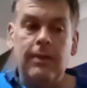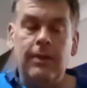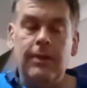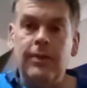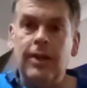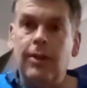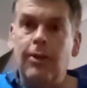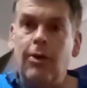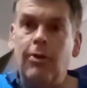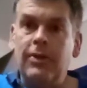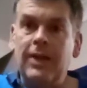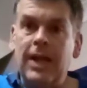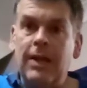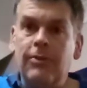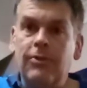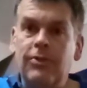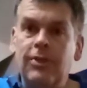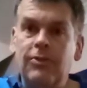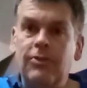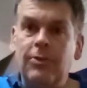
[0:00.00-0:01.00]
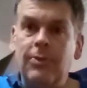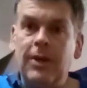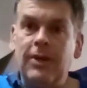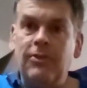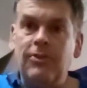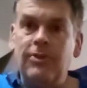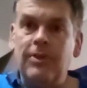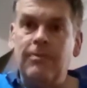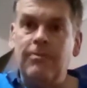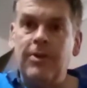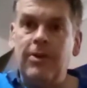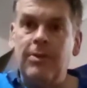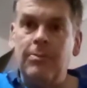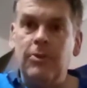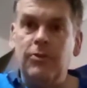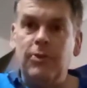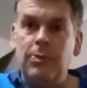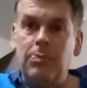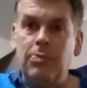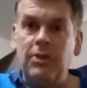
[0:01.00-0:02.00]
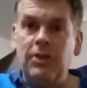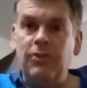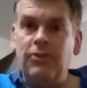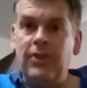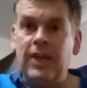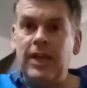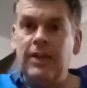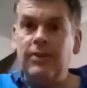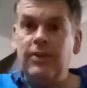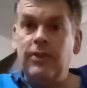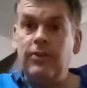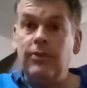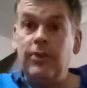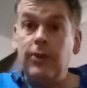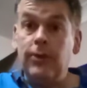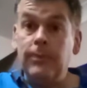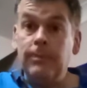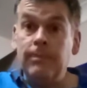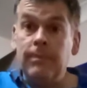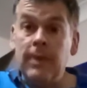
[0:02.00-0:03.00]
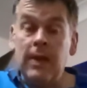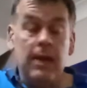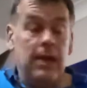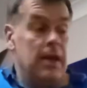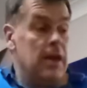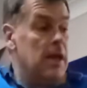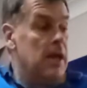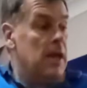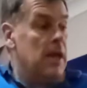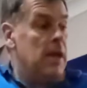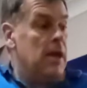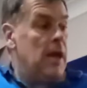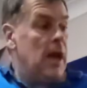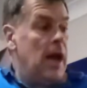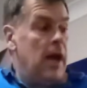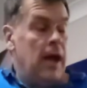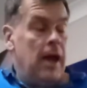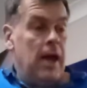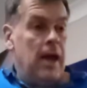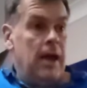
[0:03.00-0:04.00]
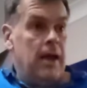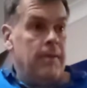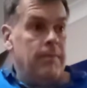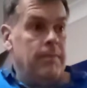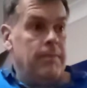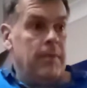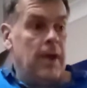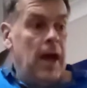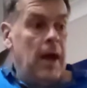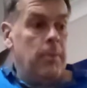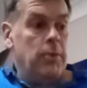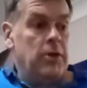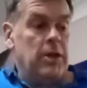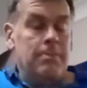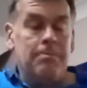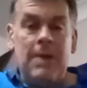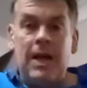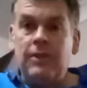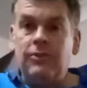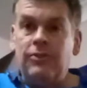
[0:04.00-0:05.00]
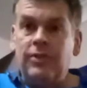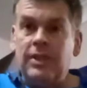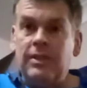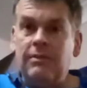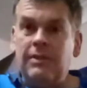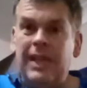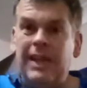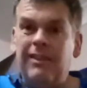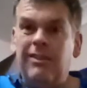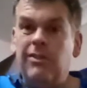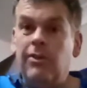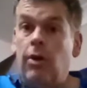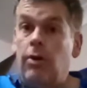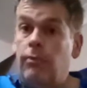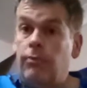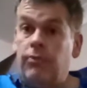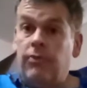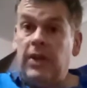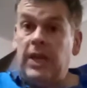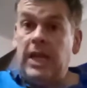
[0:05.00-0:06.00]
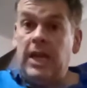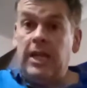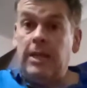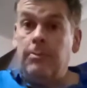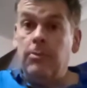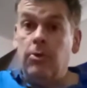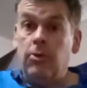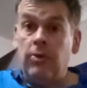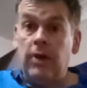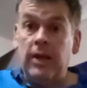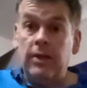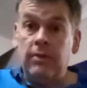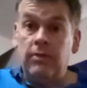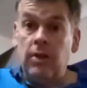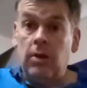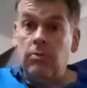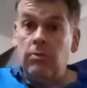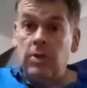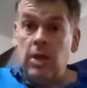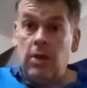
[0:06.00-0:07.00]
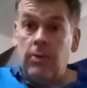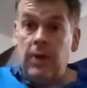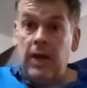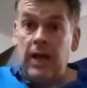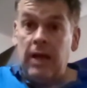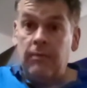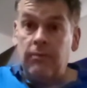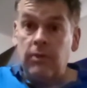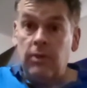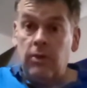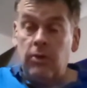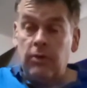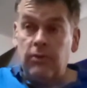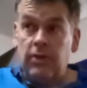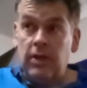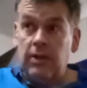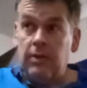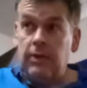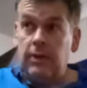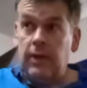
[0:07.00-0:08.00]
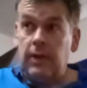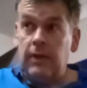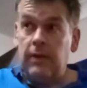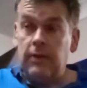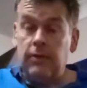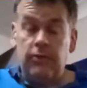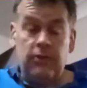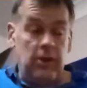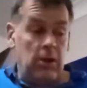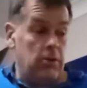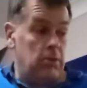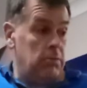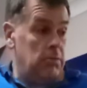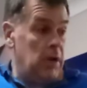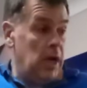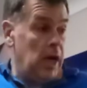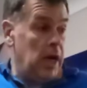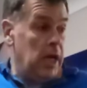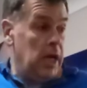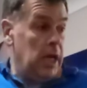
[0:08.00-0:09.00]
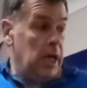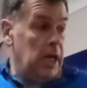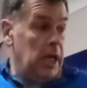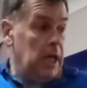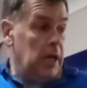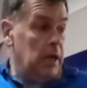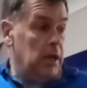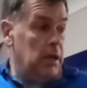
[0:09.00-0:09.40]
the lockdown situation, and very much appreciated too. I would imagine it's not free anymore. I don't know, I haven't looked. So I